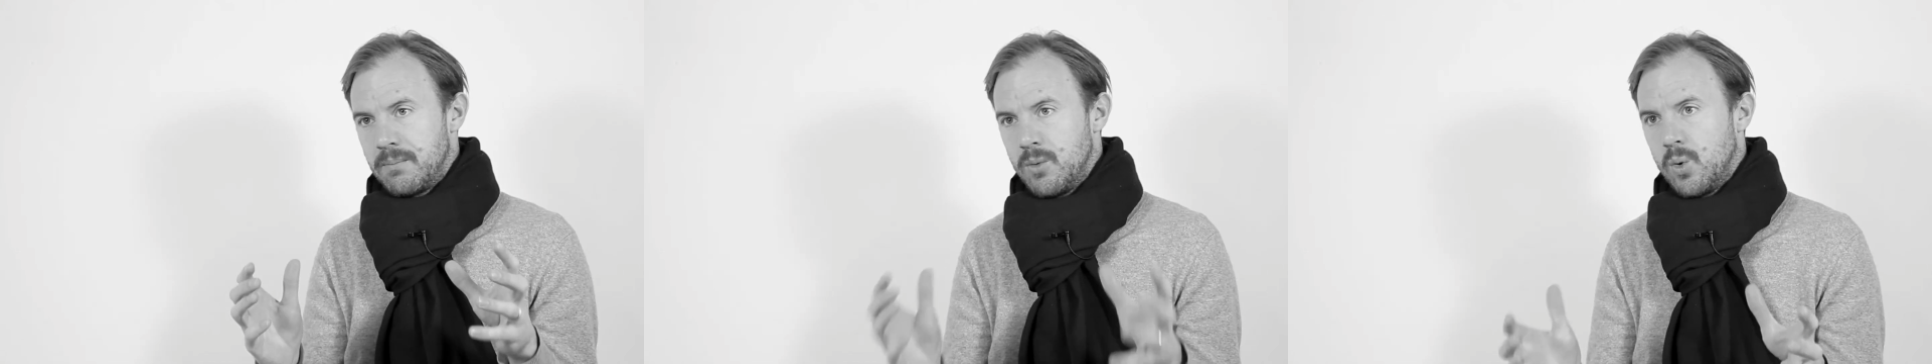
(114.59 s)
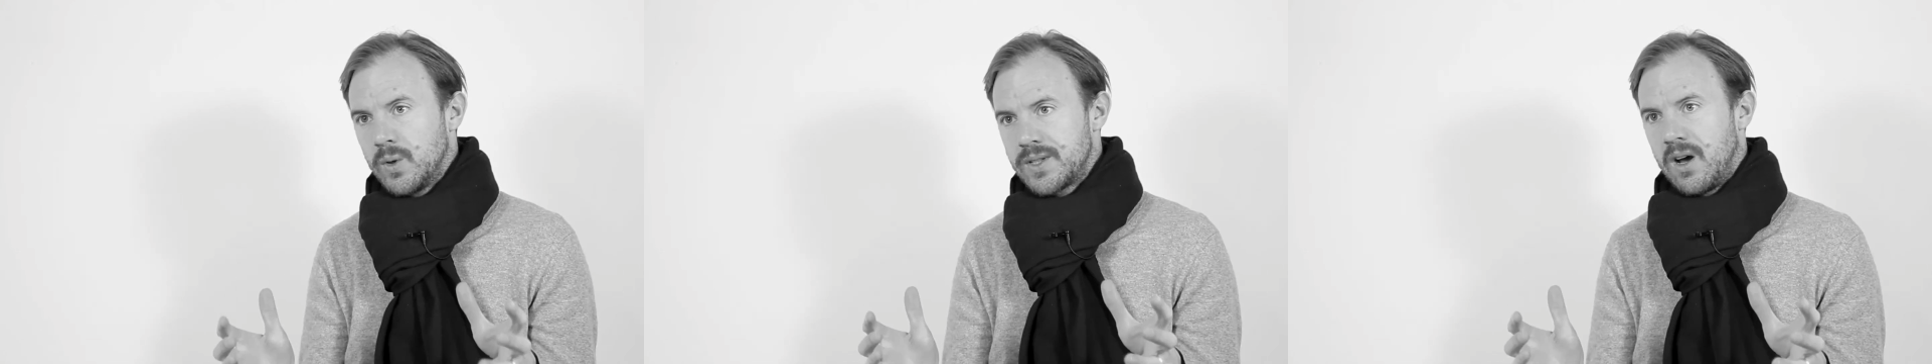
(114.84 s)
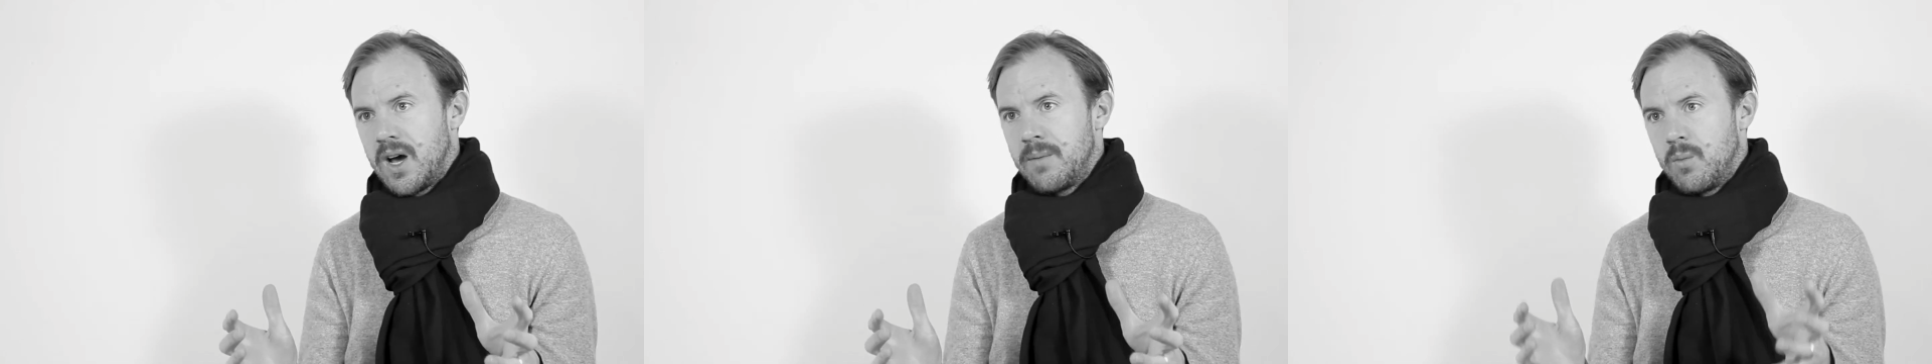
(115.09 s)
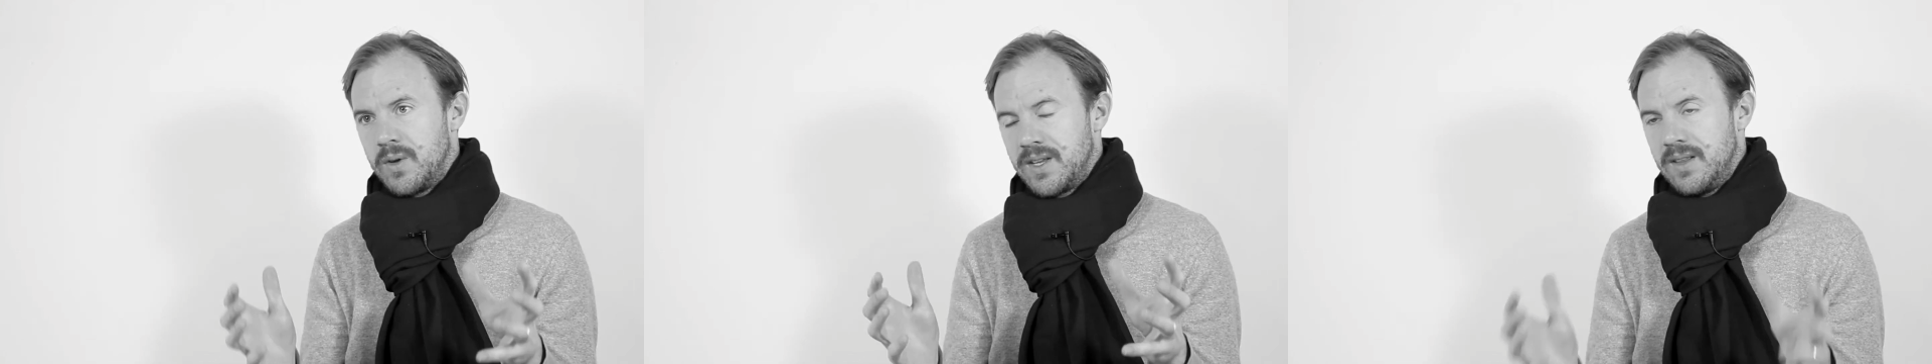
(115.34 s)
more
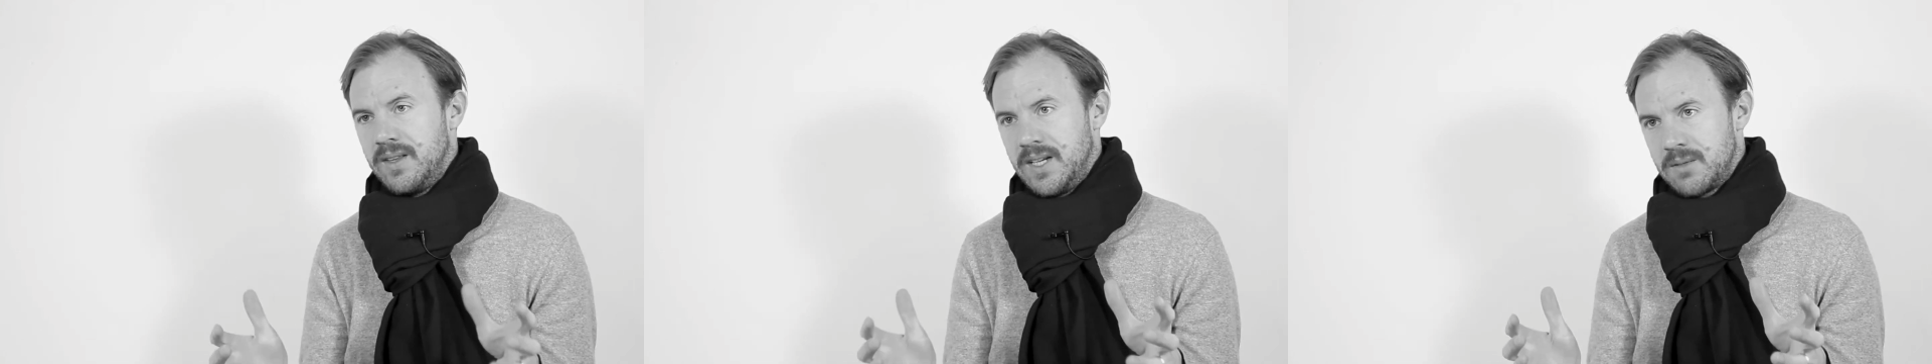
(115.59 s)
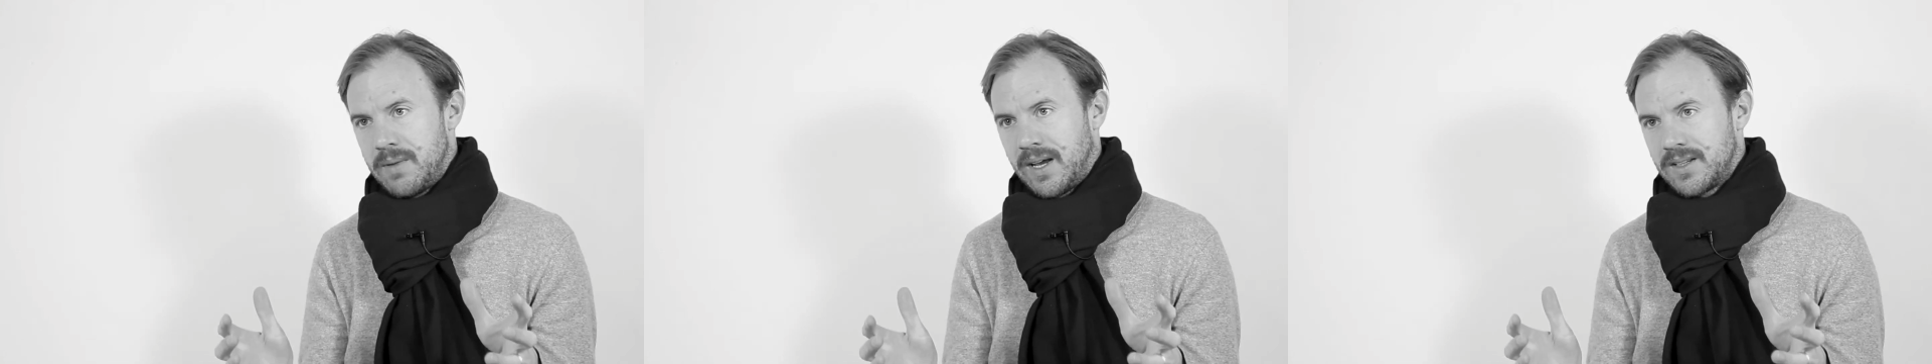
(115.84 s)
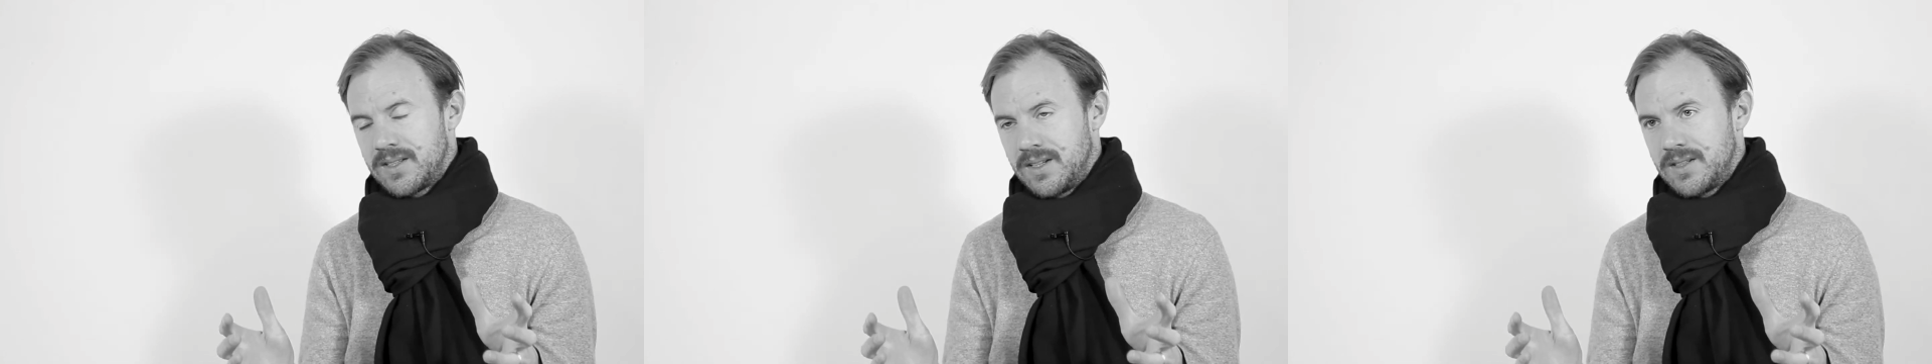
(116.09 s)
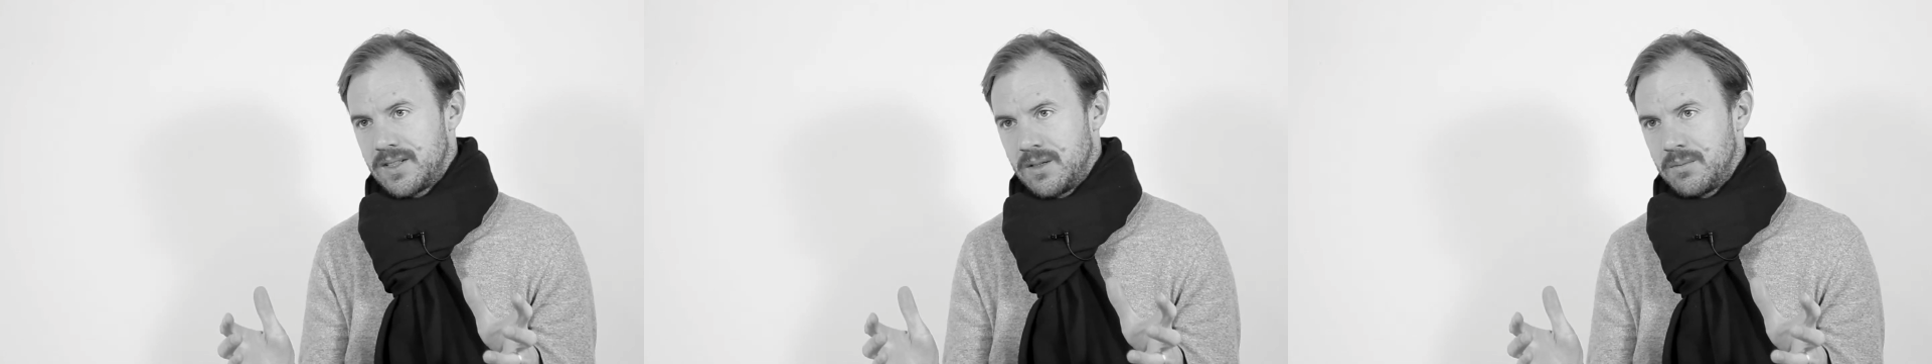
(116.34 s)
time within these mega
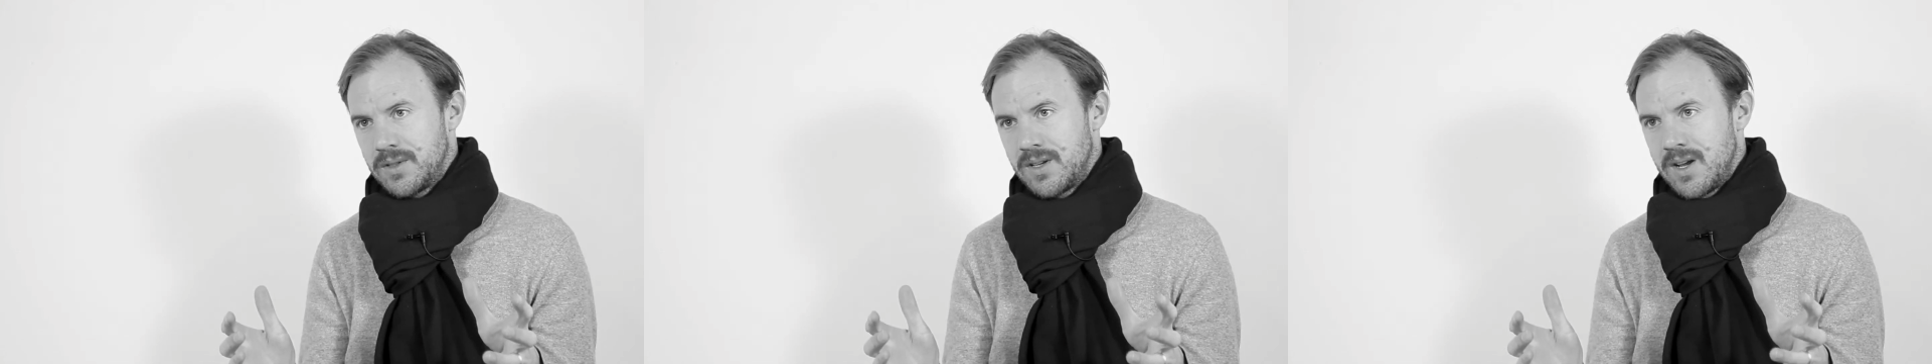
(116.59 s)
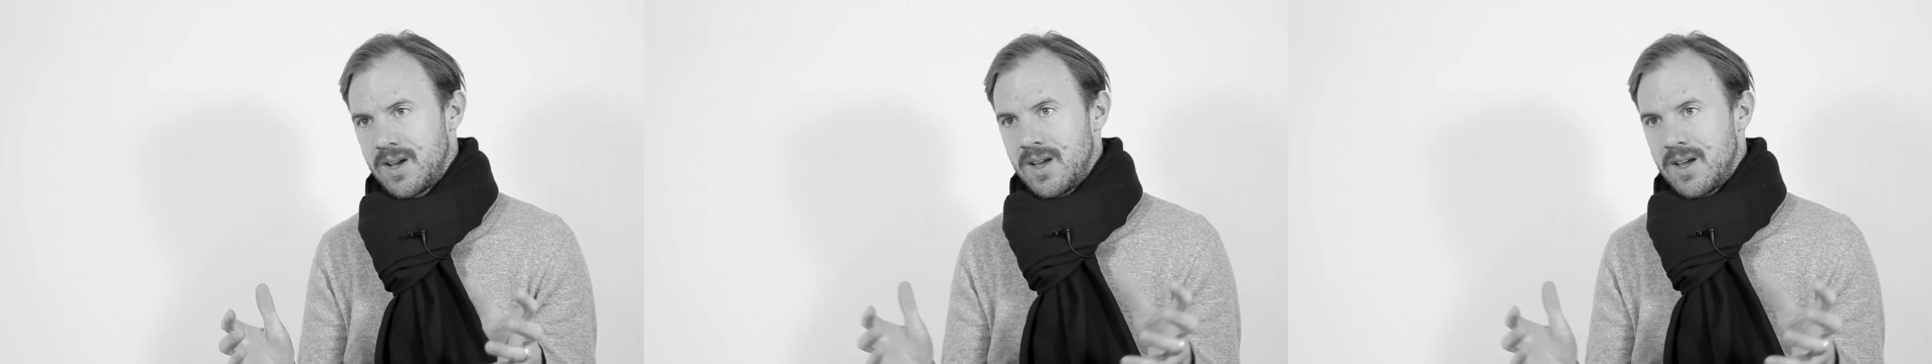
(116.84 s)
systems.